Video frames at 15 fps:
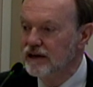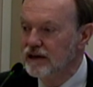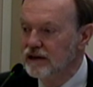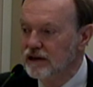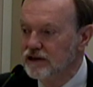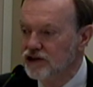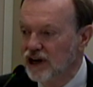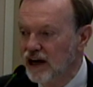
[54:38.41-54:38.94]

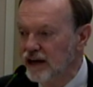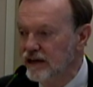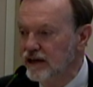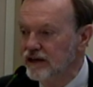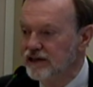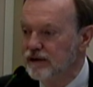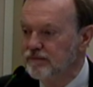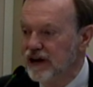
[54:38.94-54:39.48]
the
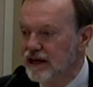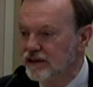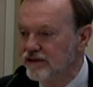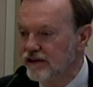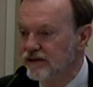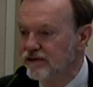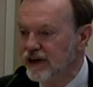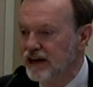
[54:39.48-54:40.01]
Chinese
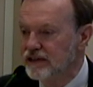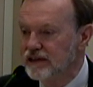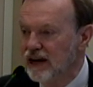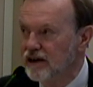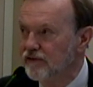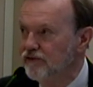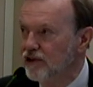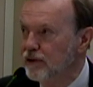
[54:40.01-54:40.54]
ambassador takes out
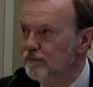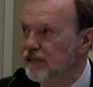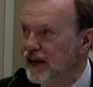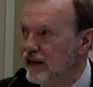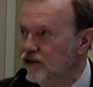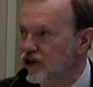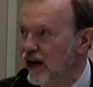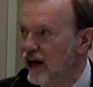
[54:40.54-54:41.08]
a full
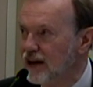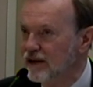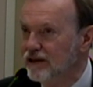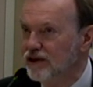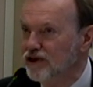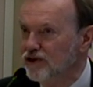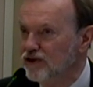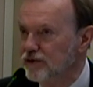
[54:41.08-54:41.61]
page ad in the
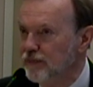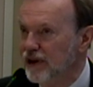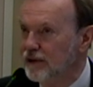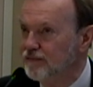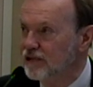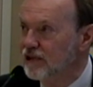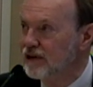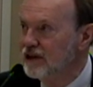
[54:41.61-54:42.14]

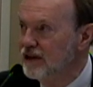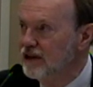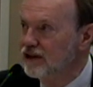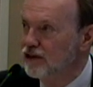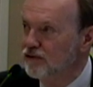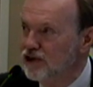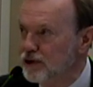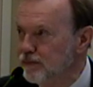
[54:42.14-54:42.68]
newspaper
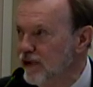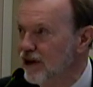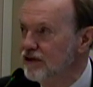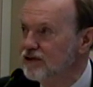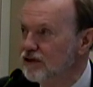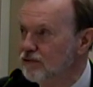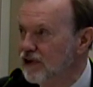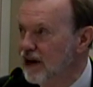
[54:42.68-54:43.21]
to
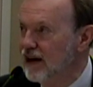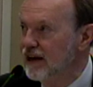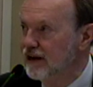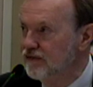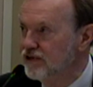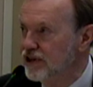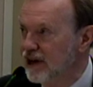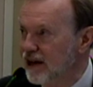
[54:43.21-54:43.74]
respond to what I
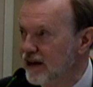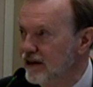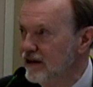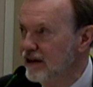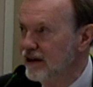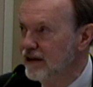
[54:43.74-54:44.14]
have said.